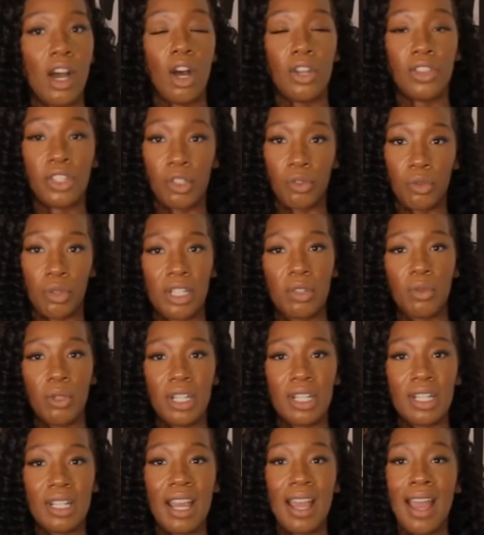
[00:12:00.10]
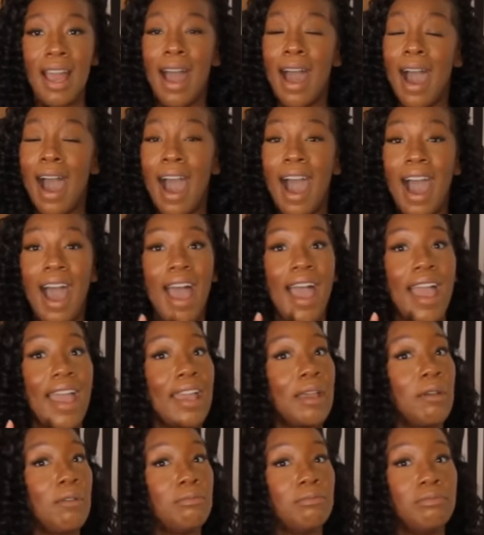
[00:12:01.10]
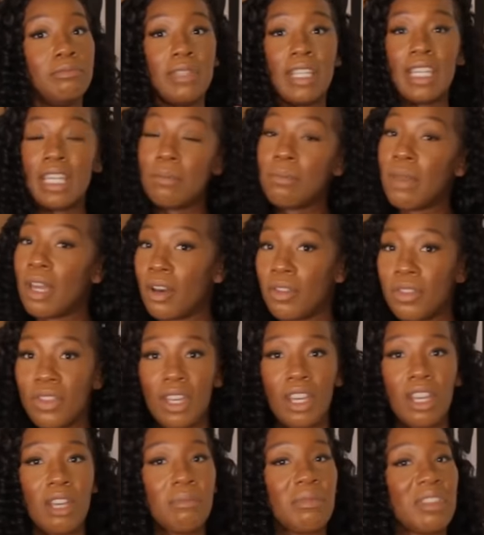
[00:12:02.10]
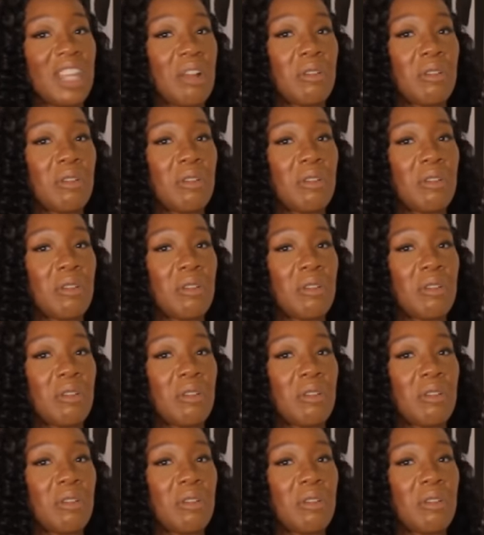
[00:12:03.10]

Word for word: on the green one. I emailed them.